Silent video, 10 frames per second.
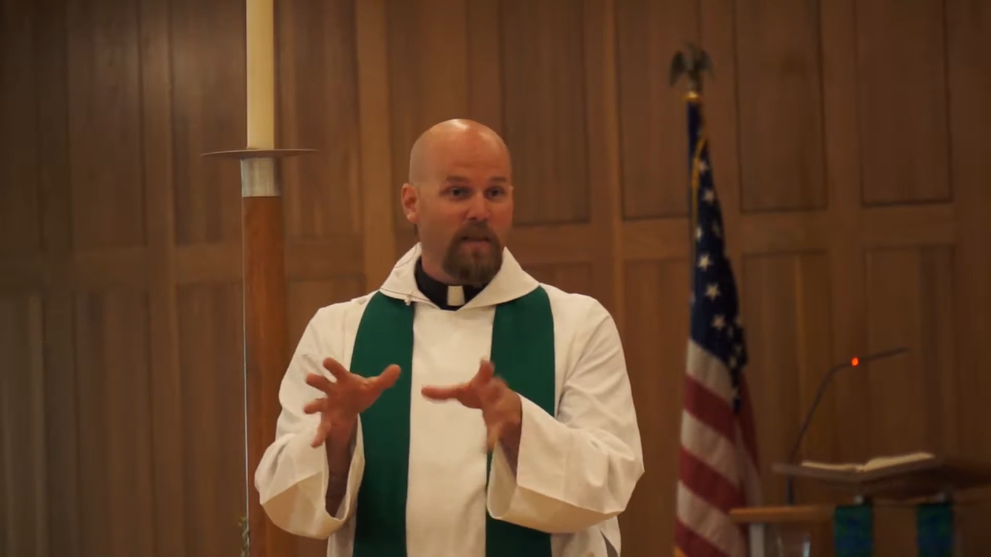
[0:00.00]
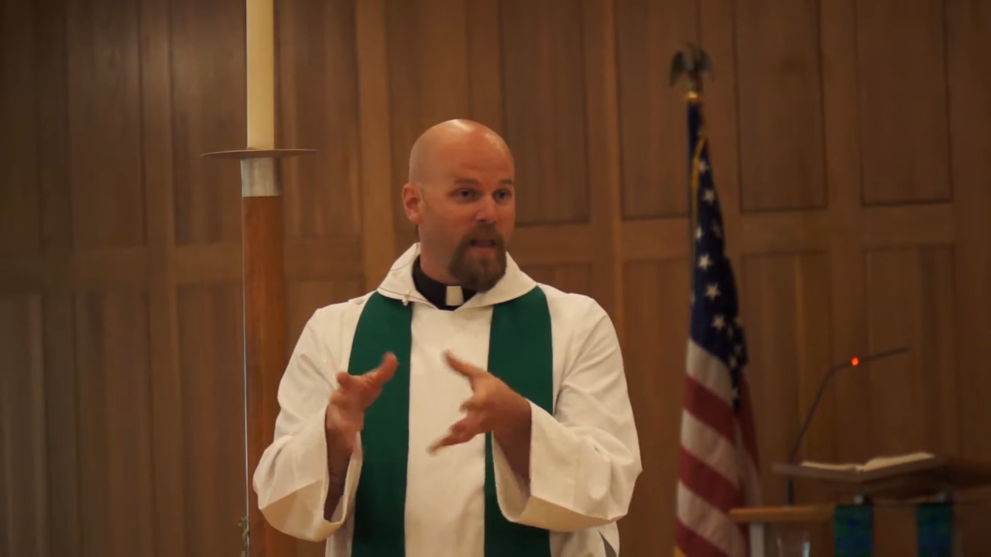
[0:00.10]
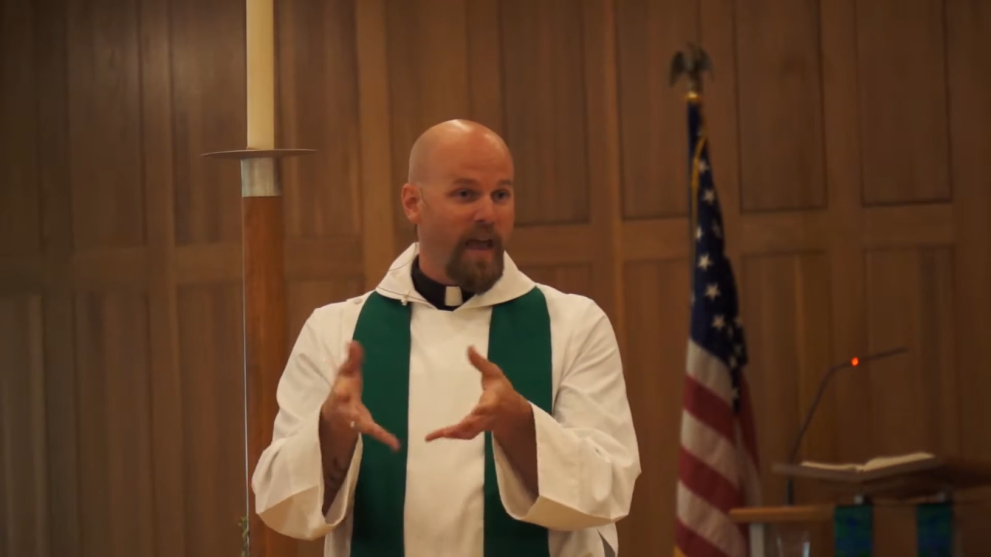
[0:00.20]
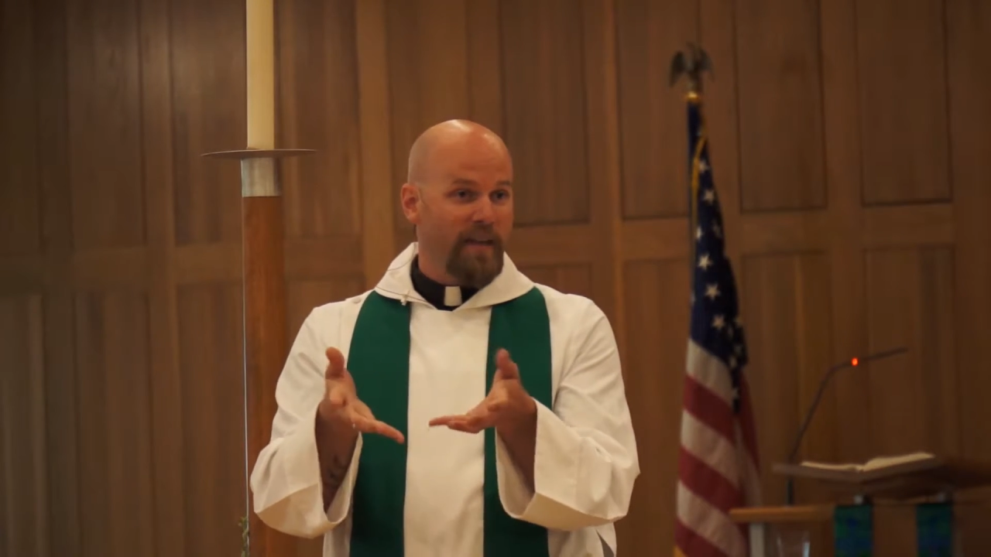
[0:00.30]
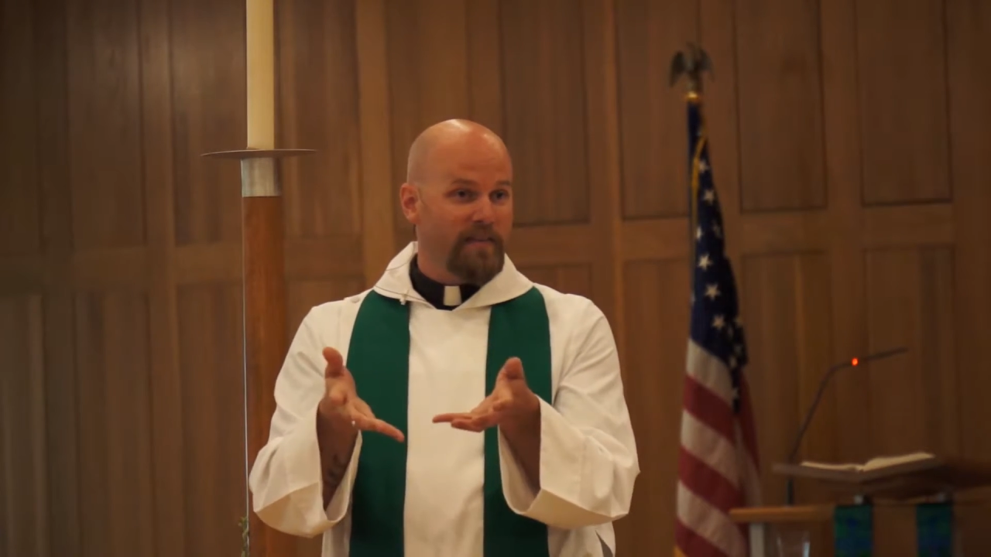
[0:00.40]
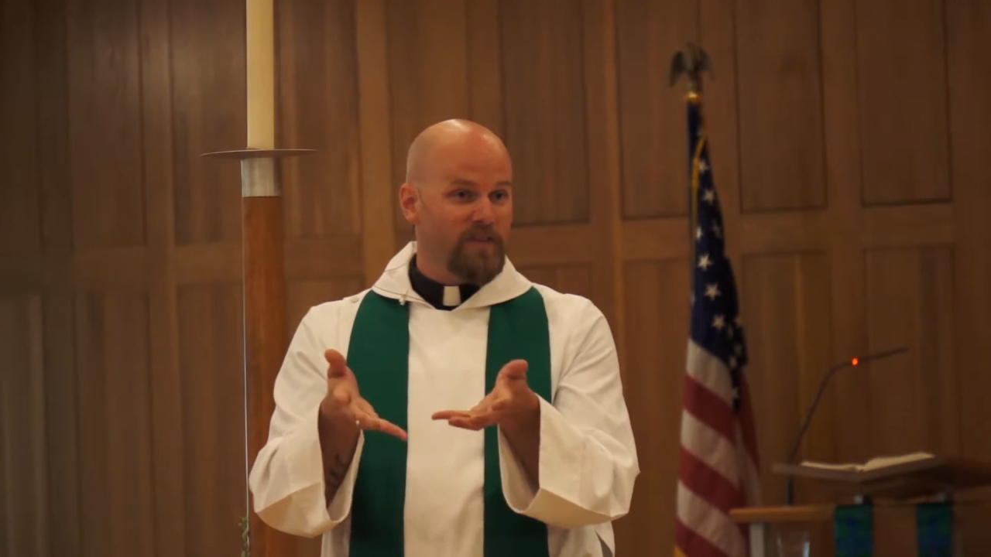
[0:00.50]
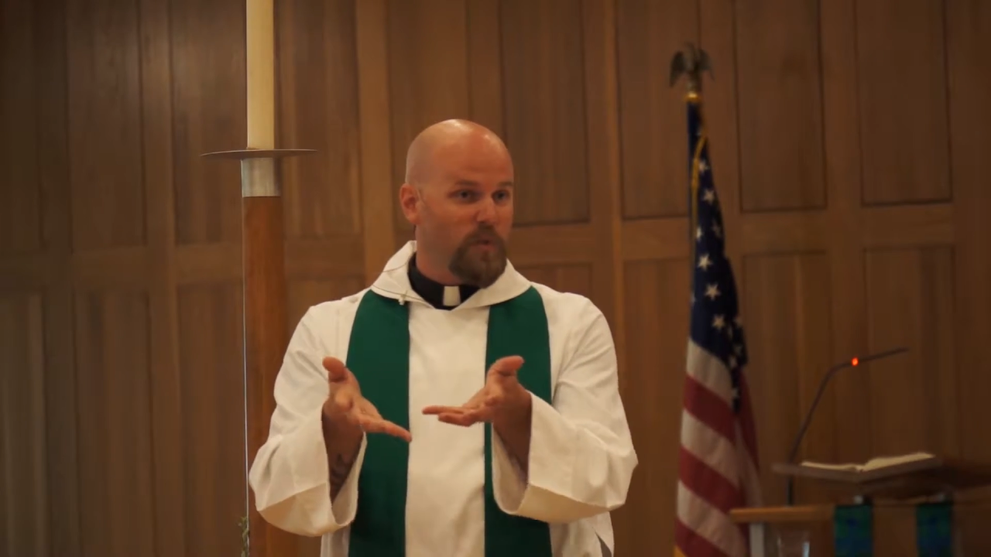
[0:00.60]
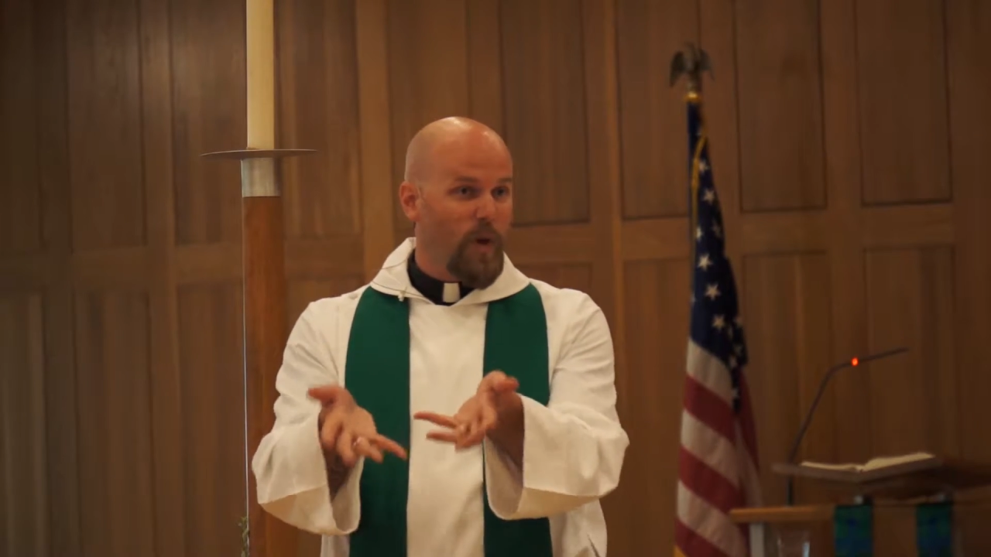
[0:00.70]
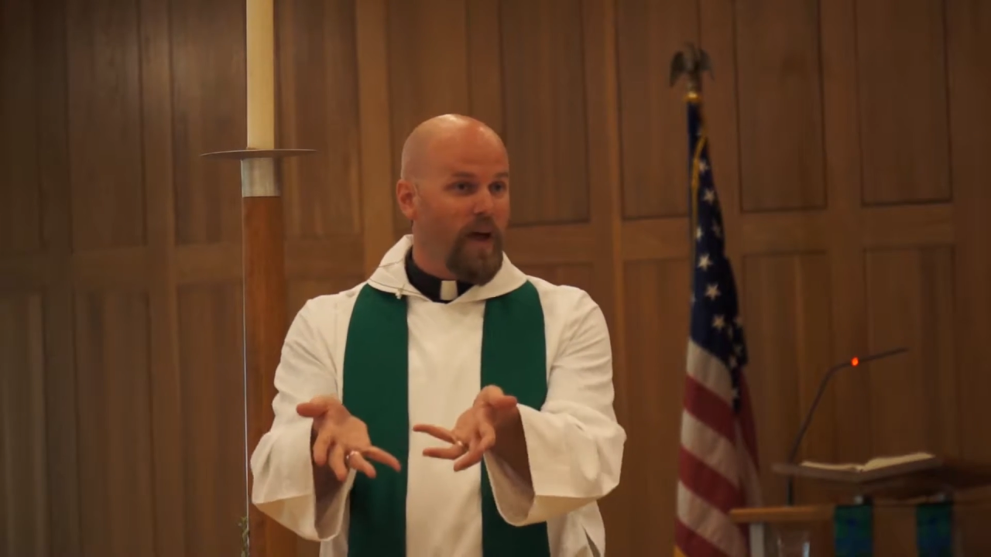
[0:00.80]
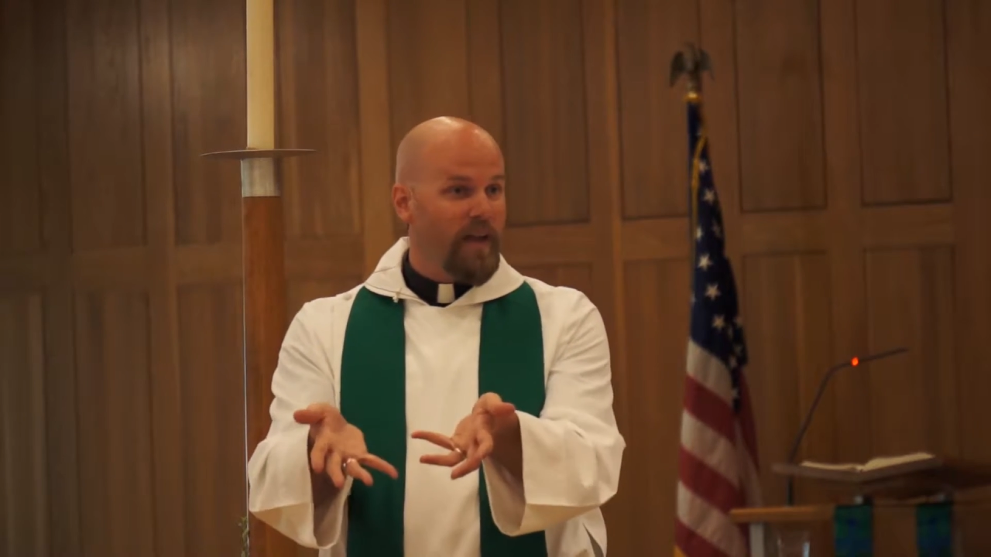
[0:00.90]
They had
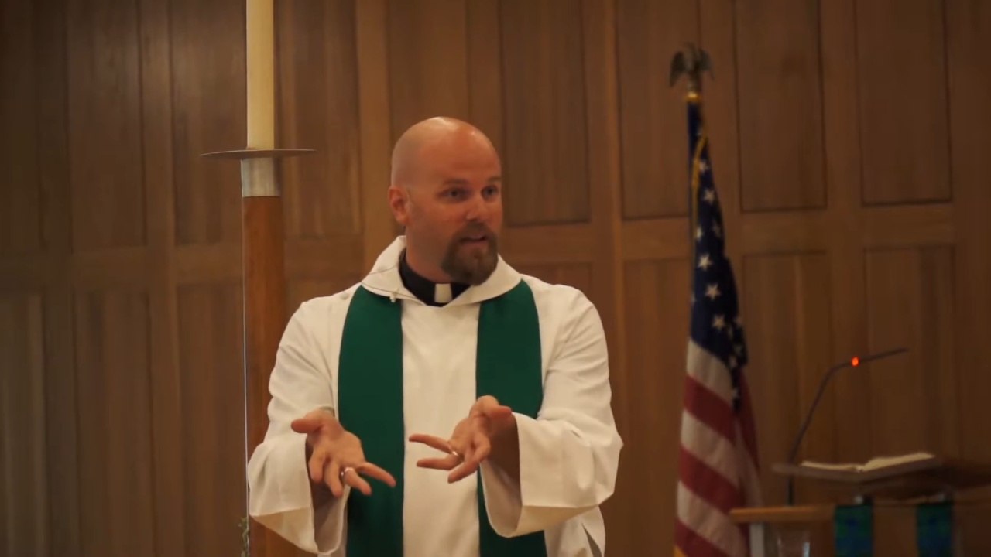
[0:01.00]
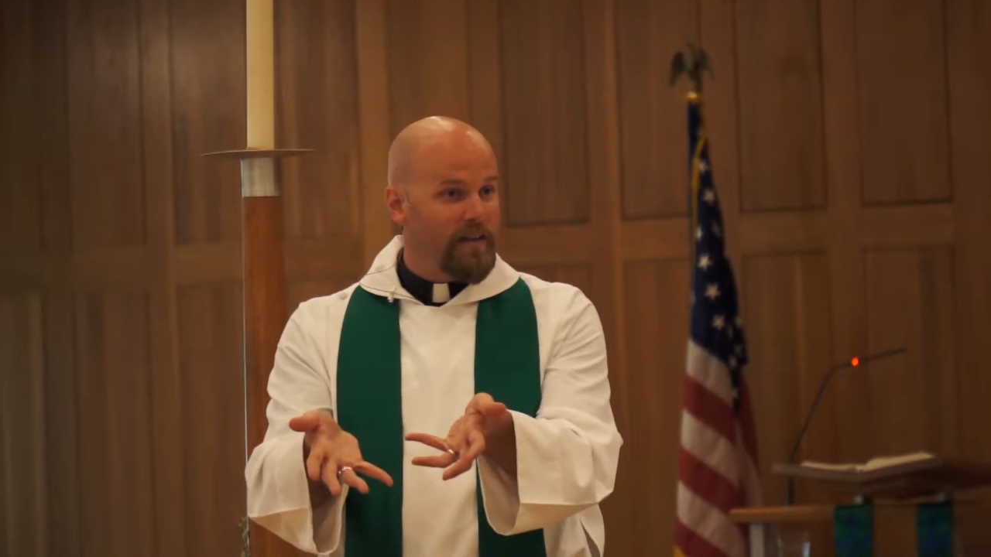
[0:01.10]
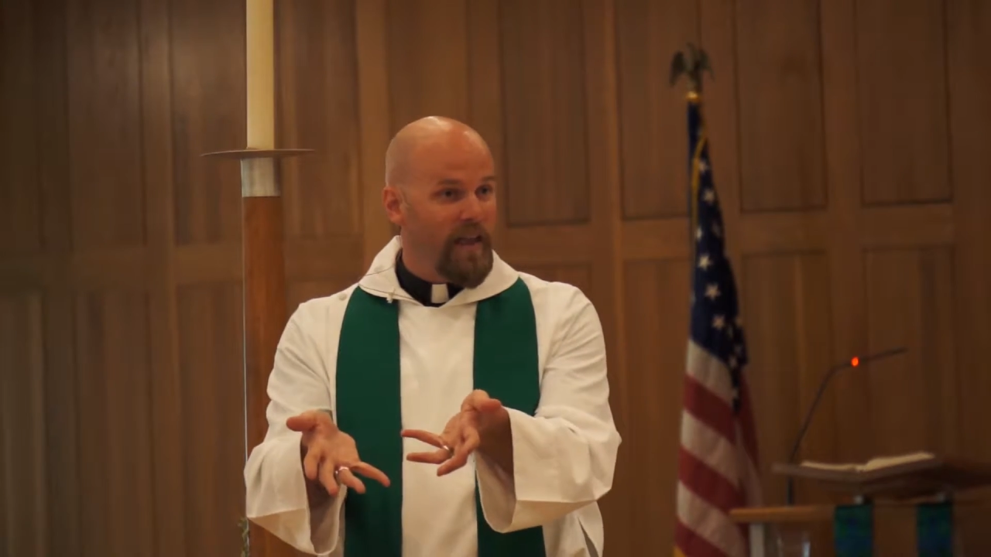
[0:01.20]
swine,